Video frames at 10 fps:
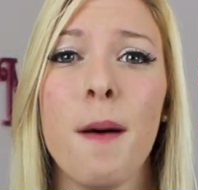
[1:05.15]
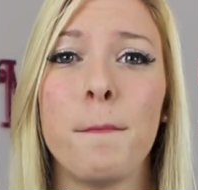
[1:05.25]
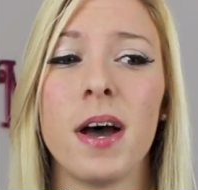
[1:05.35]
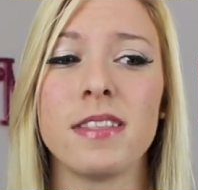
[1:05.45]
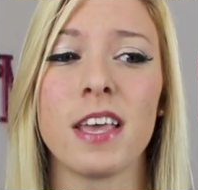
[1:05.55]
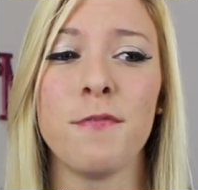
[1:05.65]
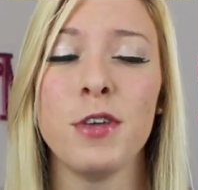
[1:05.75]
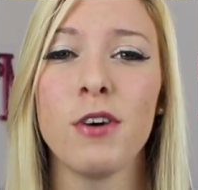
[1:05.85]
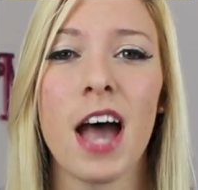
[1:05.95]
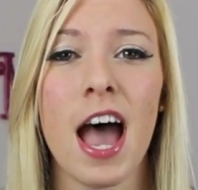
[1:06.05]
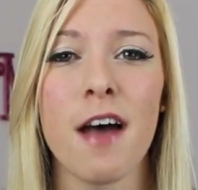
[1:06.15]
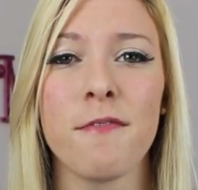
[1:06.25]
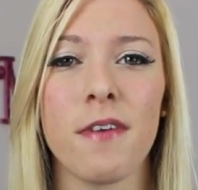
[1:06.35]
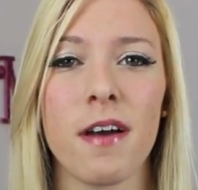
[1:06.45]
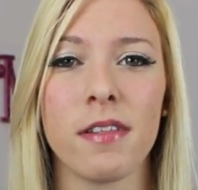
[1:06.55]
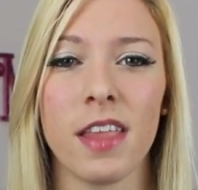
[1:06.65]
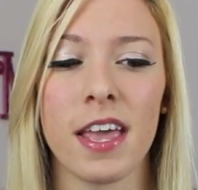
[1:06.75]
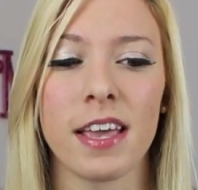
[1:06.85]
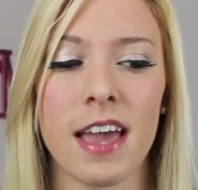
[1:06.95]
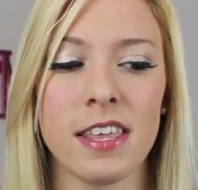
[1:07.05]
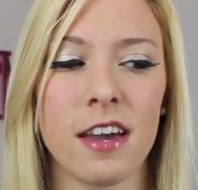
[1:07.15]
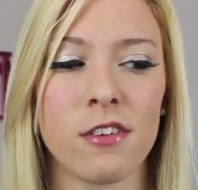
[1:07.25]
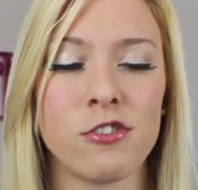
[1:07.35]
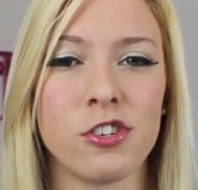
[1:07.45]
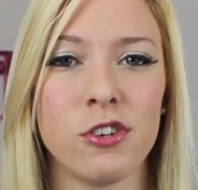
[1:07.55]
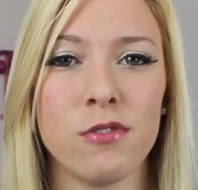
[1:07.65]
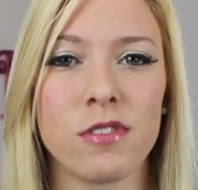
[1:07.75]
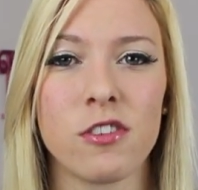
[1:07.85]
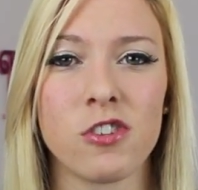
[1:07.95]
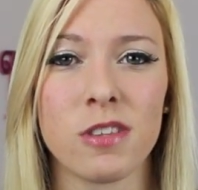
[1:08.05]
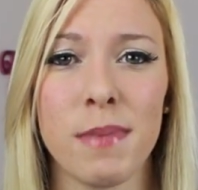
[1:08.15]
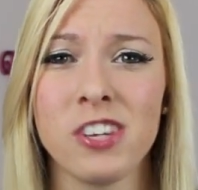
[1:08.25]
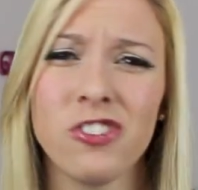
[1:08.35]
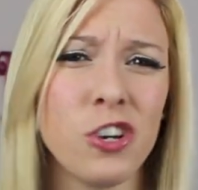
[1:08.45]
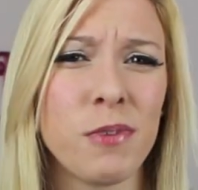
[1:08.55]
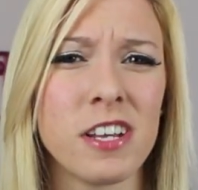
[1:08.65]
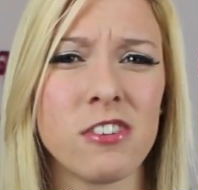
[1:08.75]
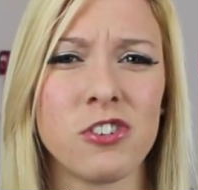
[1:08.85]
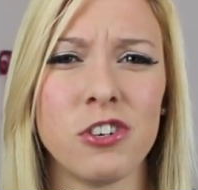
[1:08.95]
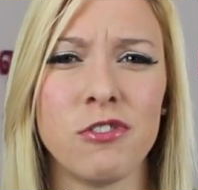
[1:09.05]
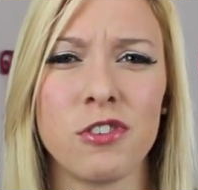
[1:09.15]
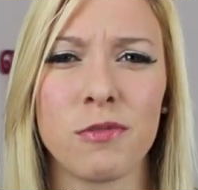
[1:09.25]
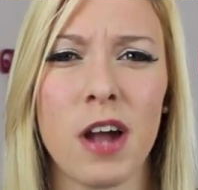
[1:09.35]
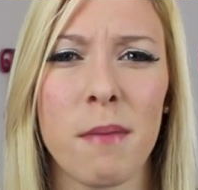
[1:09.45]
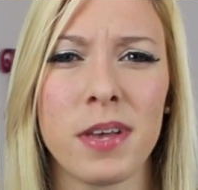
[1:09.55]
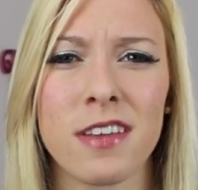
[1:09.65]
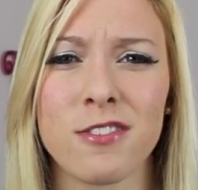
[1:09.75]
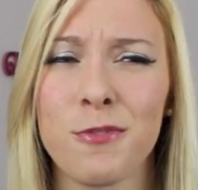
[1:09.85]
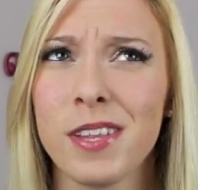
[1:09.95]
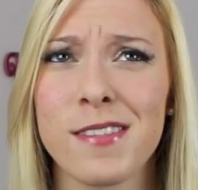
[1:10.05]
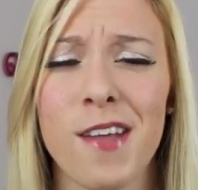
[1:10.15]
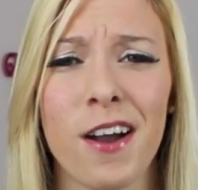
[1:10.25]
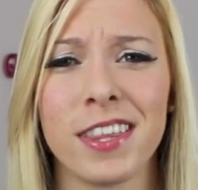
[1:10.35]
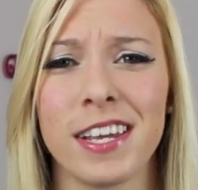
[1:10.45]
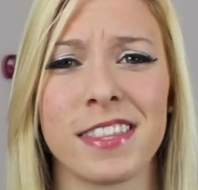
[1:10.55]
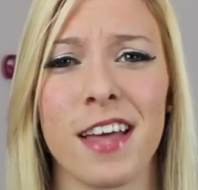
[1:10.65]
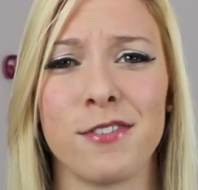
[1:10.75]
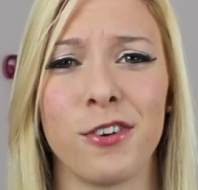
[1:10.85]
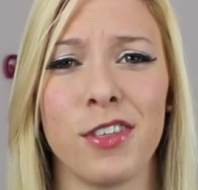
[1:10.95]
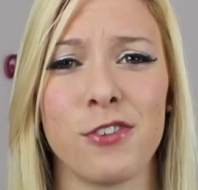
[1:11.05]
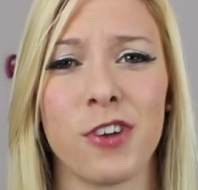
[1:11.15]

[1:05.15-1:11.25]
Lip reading: But if you don't have like any other shoes, just make sure you're wearing your cheer shoes around, because they're really not going to get that dirty.